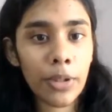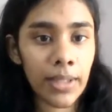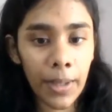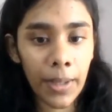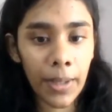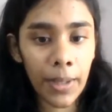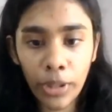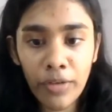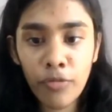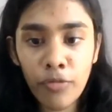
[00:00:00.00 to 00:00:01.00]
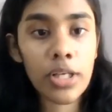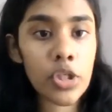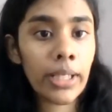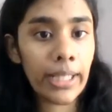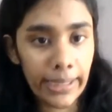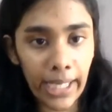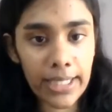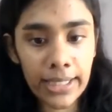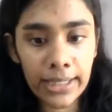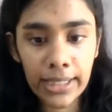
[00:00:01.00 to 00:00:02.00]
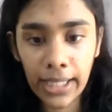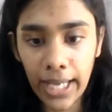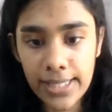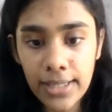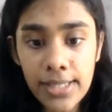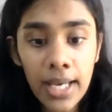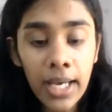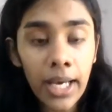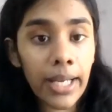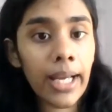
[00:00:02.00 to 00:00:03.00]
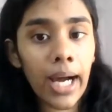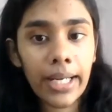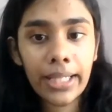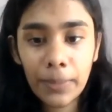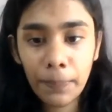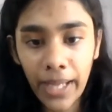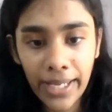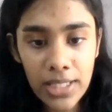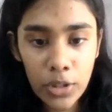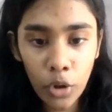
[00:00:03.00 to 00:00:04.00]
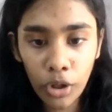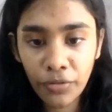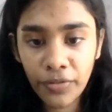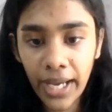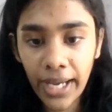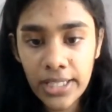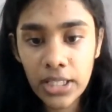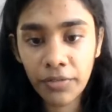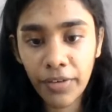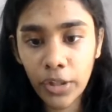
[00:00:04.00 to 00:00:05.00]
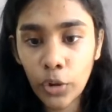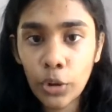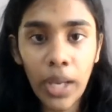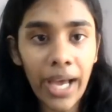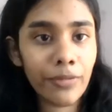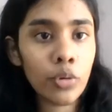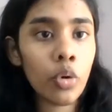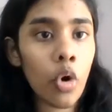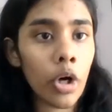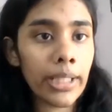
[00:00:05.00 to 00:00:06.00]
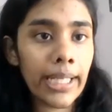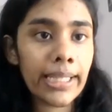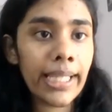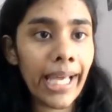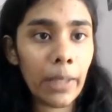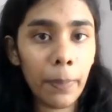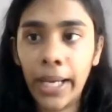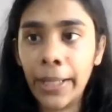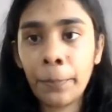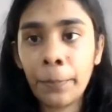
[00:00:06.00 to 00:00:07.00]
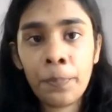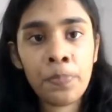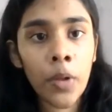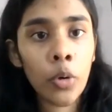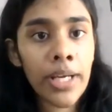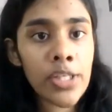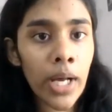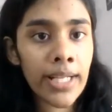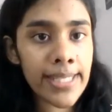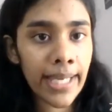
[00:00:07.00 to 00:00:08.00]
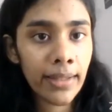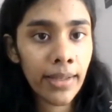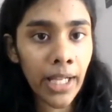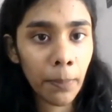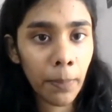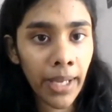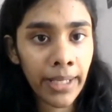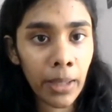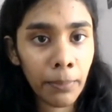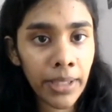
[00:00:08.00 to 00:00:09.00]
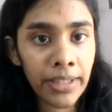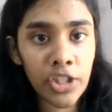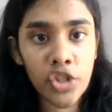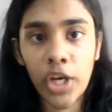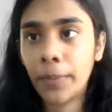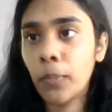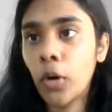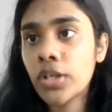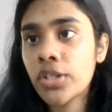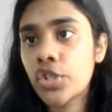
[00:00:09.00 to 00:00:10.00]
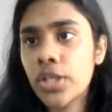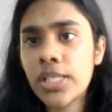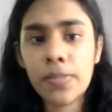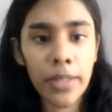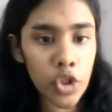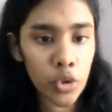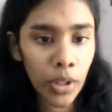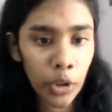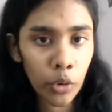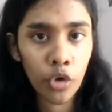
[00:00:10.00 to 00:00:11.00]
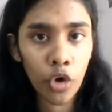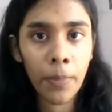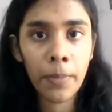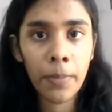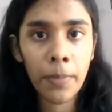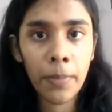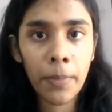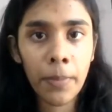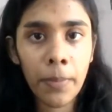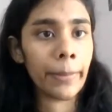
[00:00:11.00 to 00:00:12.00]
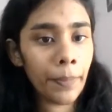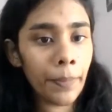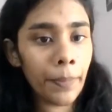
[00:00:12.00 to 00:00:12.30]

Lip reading: I only focus on conducting the classes. Regarding the plans and all of that, Vedo, you'll have to contact the helpline. Okay, so I'll send the helpline number in the chat box. Just make sure you drop a message to them.